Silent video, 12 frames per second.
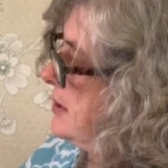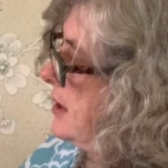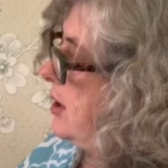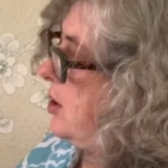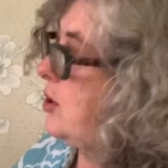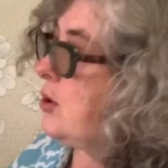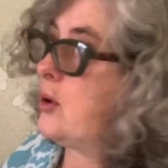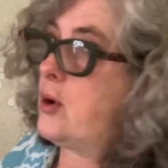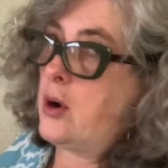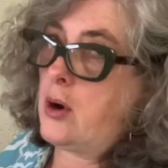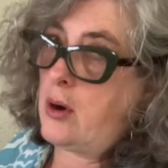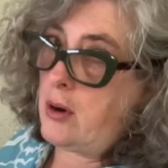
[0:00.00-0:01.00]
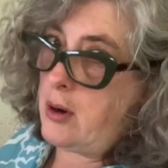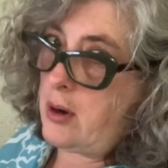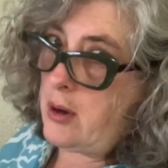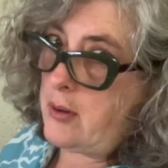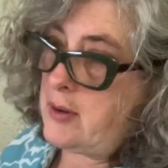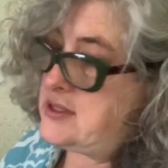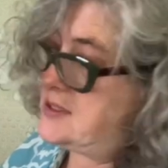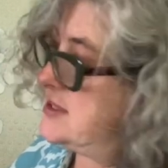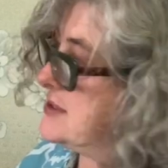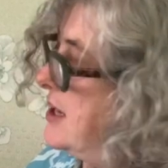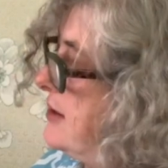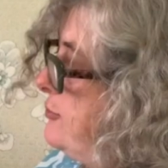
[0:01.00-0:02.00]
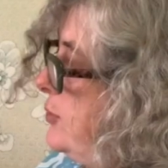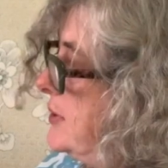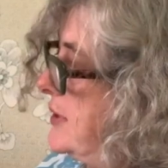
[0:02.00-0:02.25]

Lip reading: Oh, this is a tough one